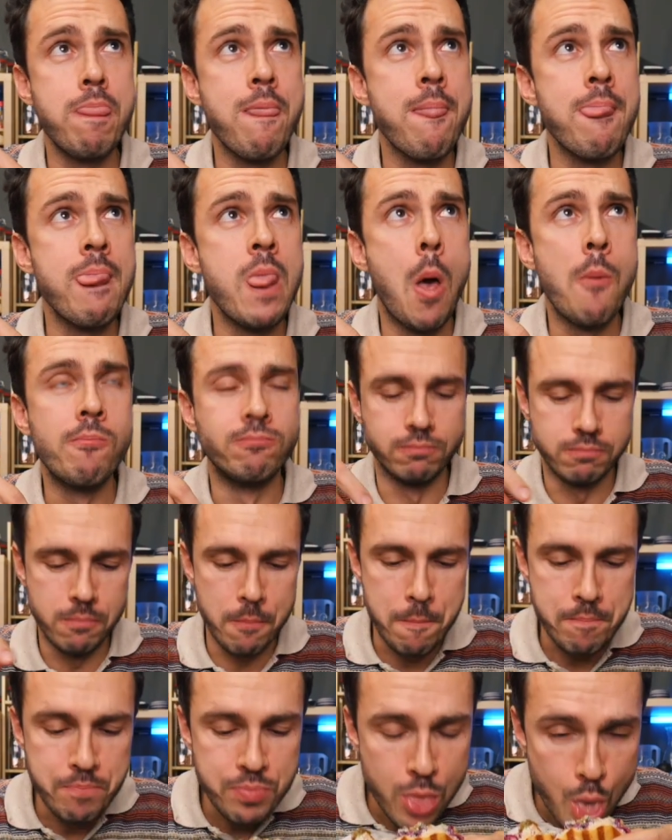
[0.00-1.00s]
Yes,
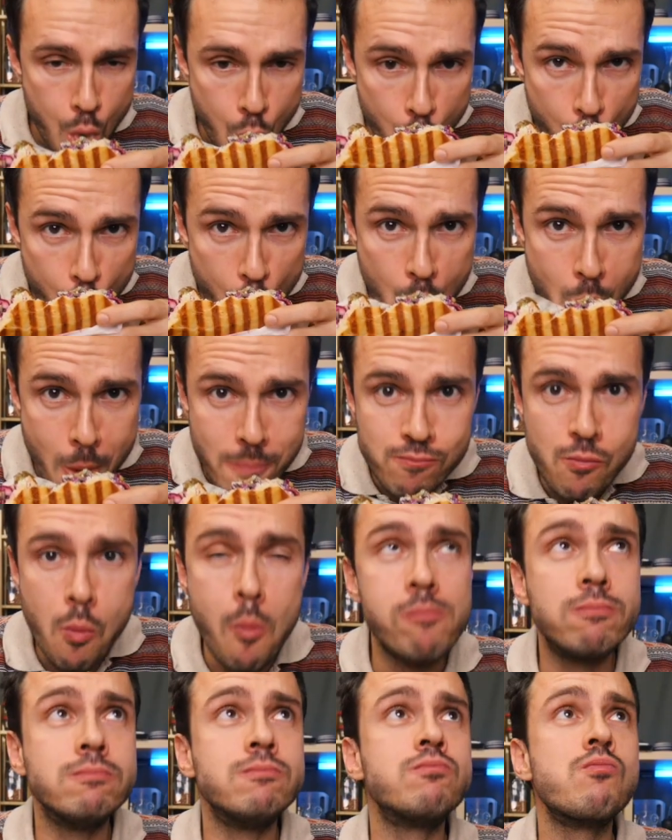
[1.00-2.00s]
totally. Third
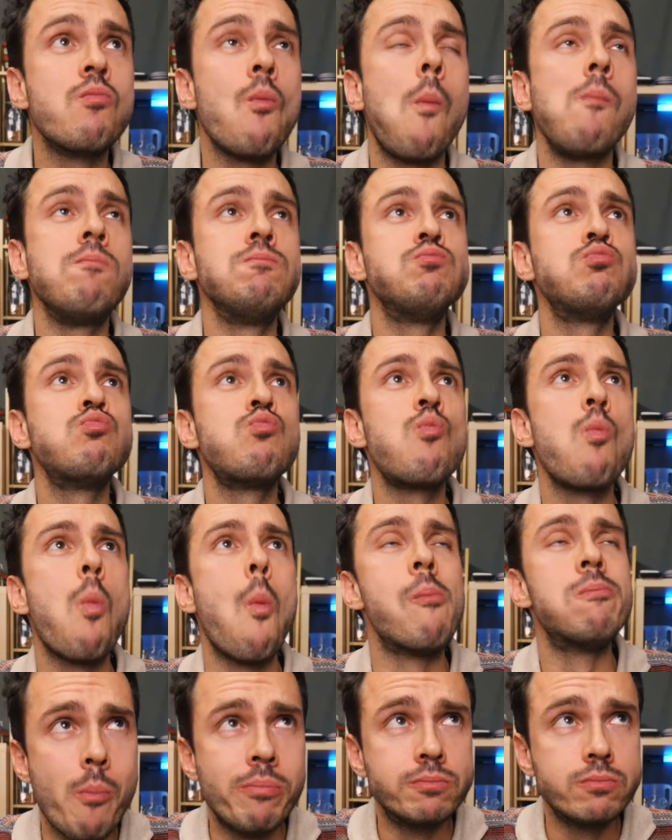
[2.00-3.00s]
criterion is,
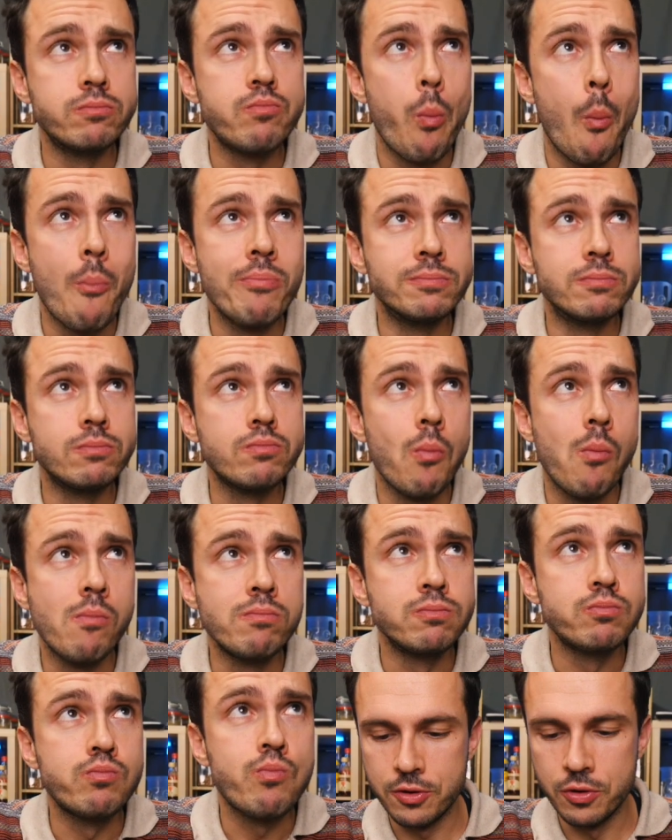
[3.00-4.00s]
does it have a known
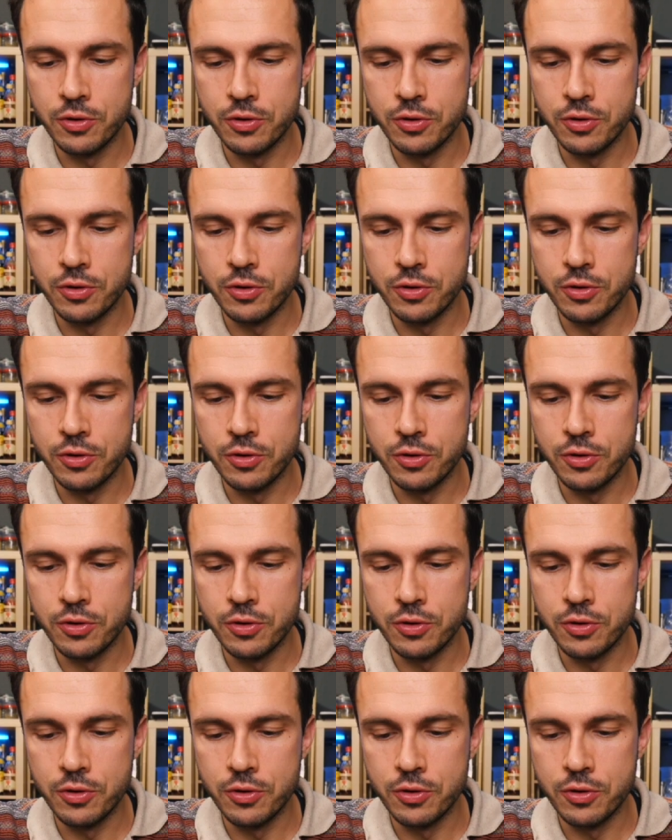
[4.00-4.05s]
twist?